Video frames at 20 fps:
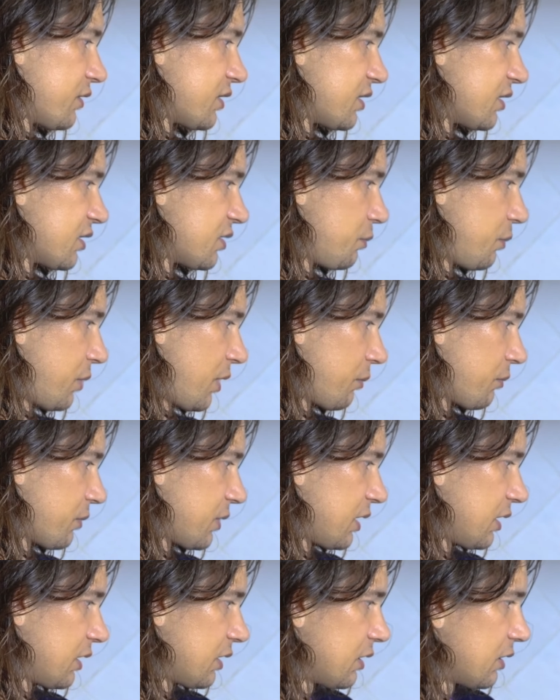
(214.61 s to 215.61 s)
seeds,
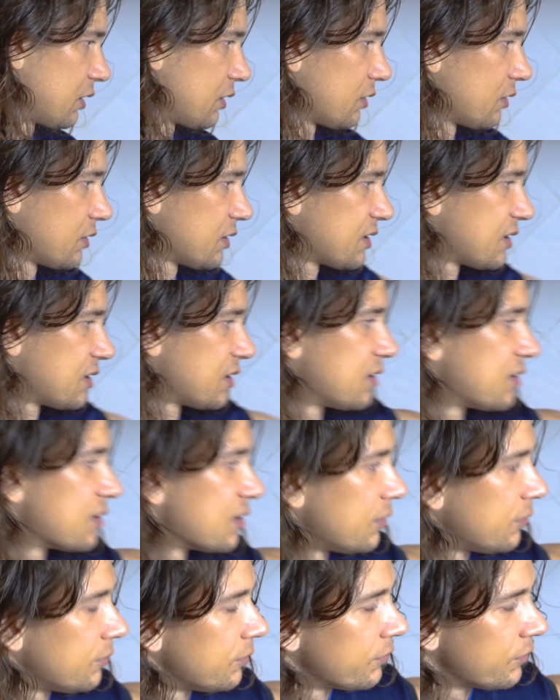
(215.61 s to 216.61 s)
pumpkin,
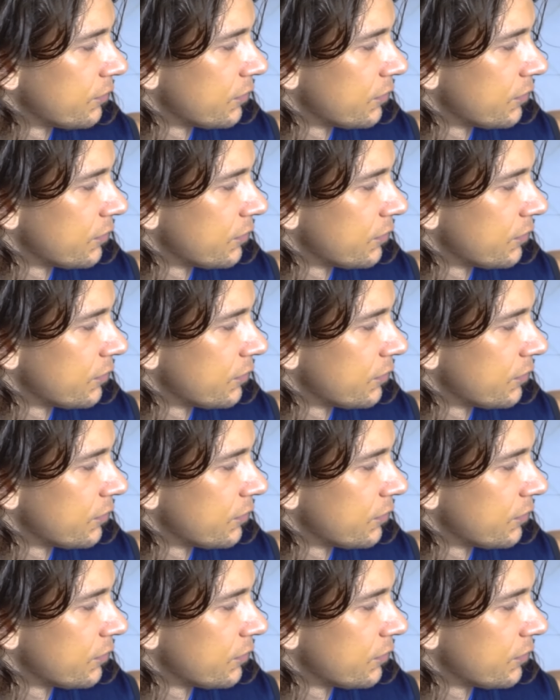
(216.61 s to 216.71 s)
sesame.